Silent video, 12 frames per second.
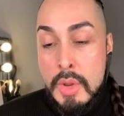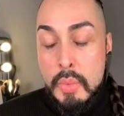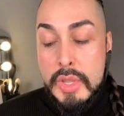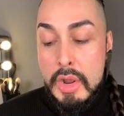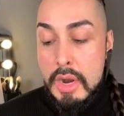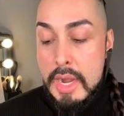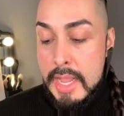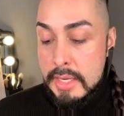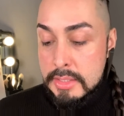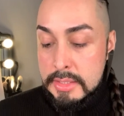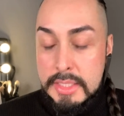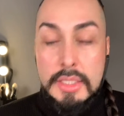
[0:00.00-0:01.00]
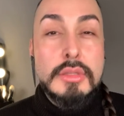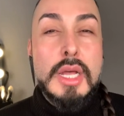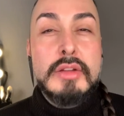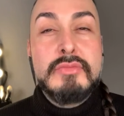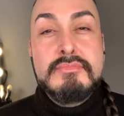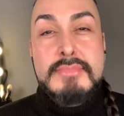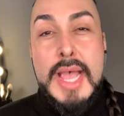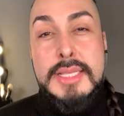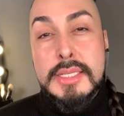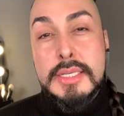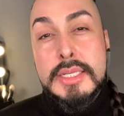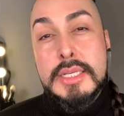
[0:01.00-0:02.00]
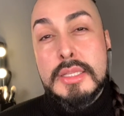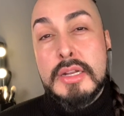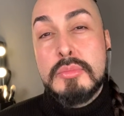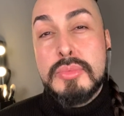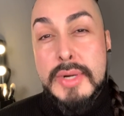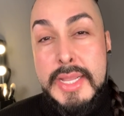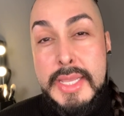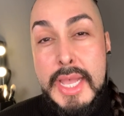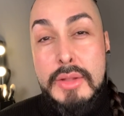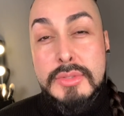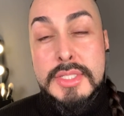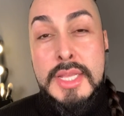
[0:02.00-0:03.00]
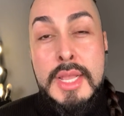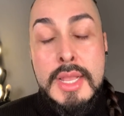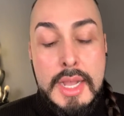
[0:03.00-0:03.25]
we are handling a lot of maskne, a lot of breakouts.